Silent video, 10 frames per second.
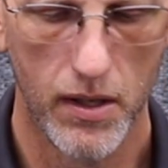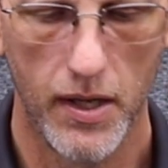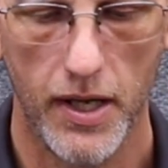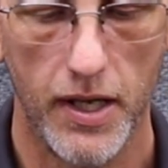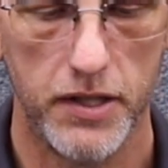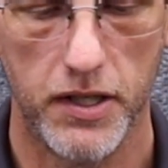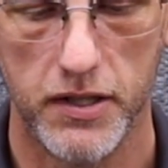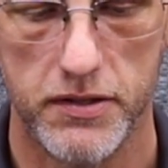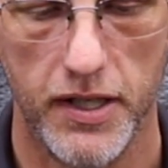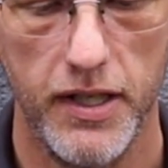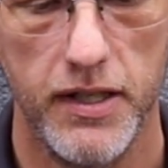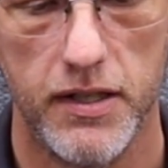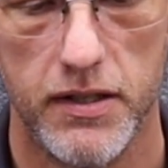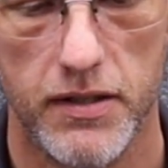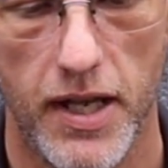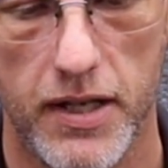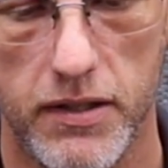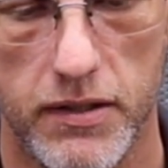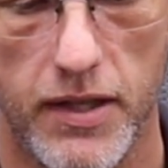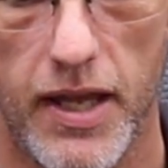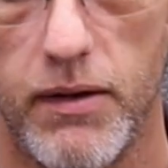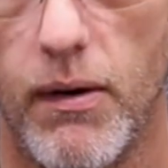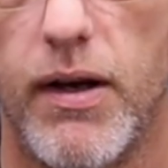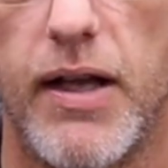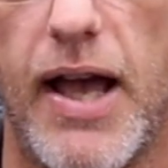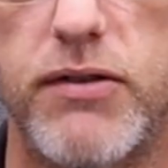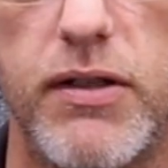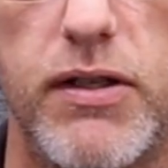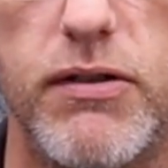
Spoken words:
And as you can see, they actually do